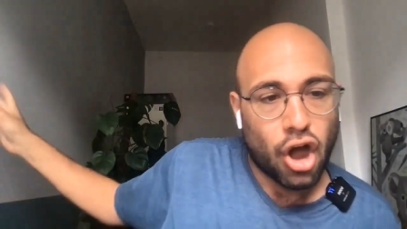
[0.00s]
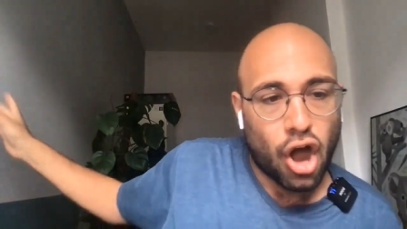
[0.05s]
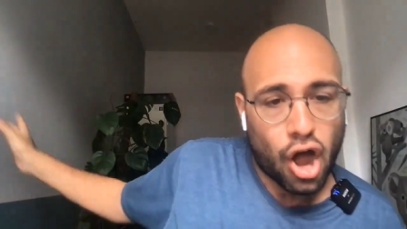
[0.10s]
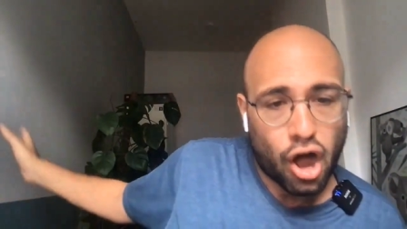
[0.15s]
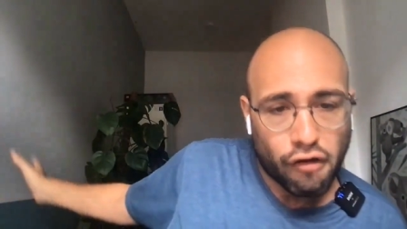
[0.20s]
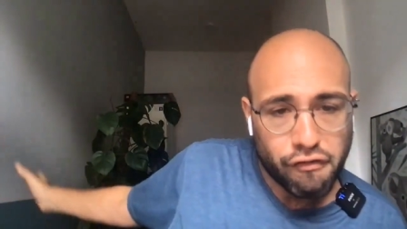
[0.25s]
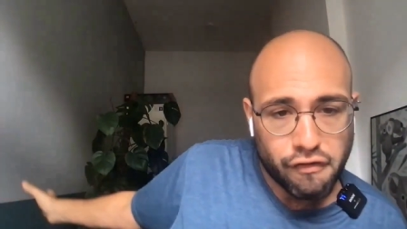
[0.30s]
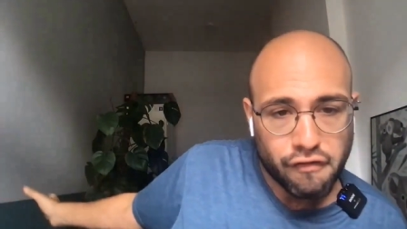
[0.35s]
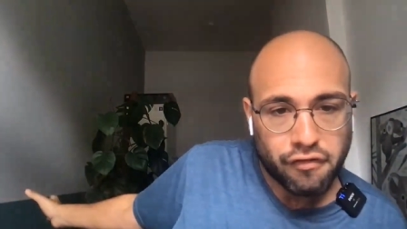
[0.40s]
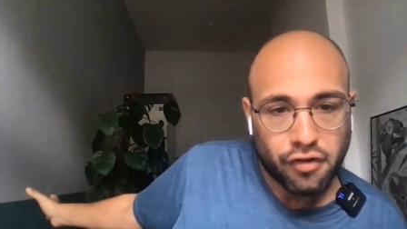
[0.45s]

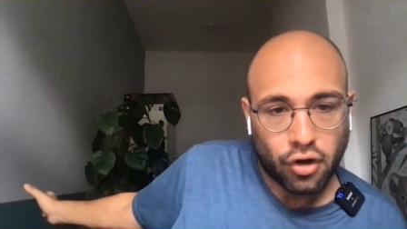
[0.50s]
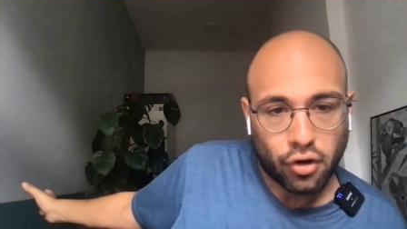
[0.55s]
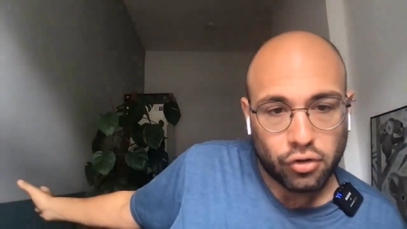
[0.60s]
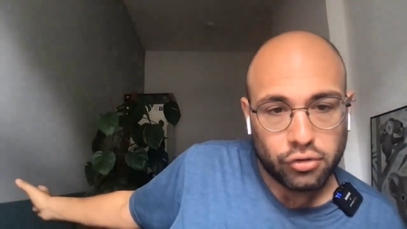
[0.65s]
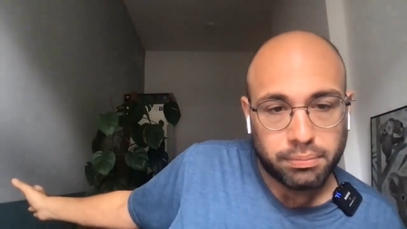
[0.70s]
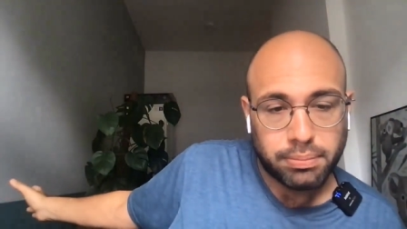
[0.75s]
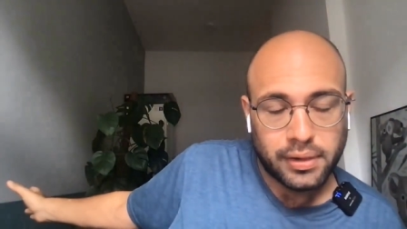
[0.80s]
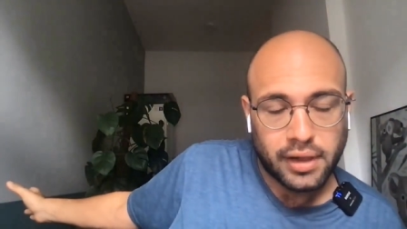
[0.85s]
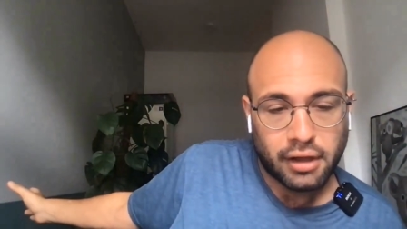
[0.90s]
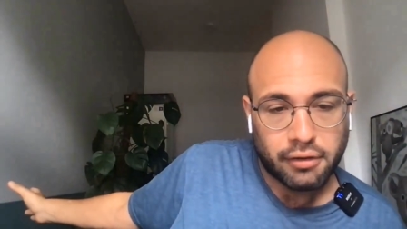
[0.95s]
off of
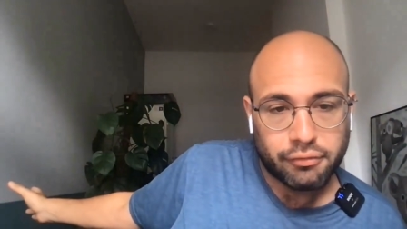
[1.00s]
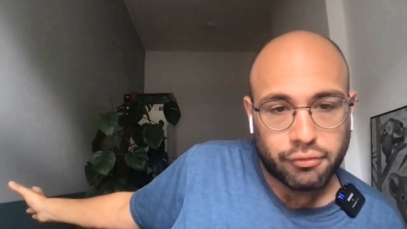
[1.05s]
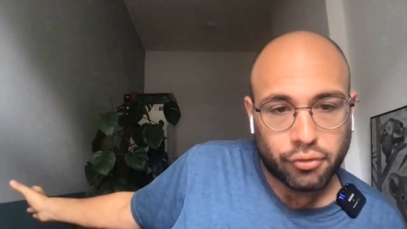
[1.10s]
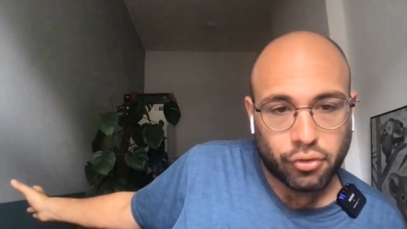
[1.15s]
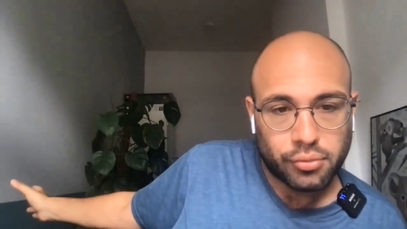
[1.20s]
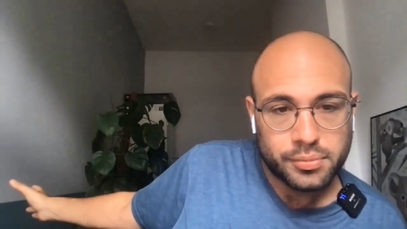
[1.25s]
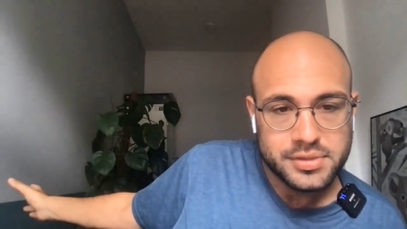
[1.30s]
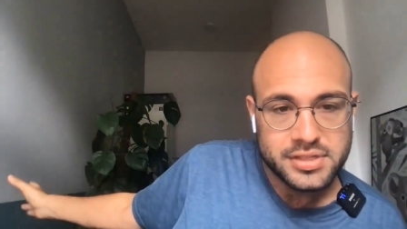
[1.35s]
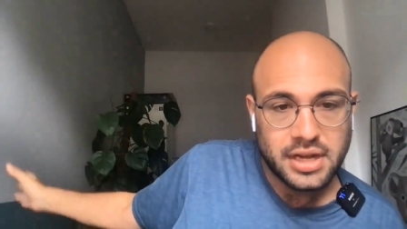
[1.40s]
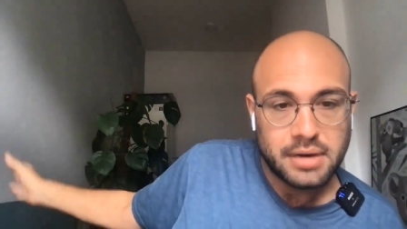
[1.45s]
old
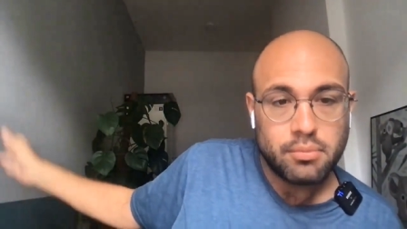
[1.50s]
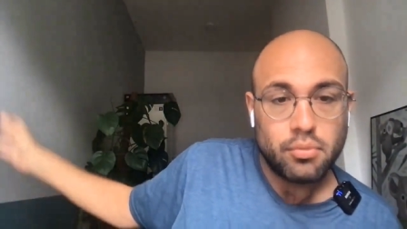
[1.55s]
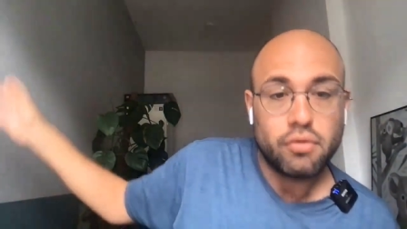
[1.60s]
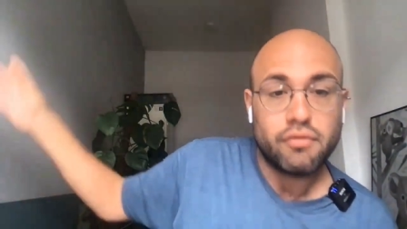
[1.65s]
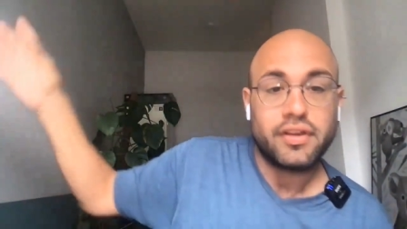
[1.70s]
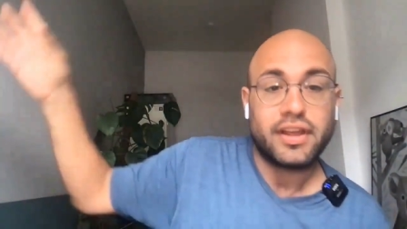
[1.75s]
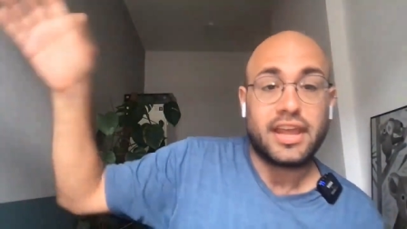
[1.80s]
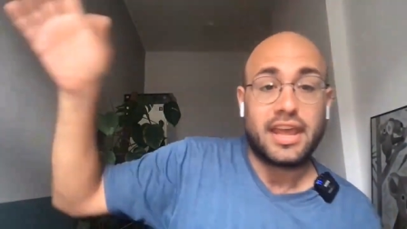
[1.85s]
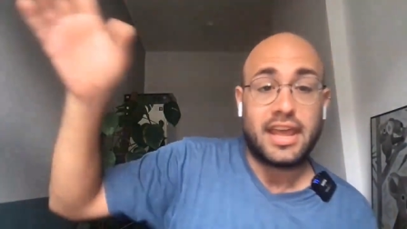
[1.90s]
platforms and moving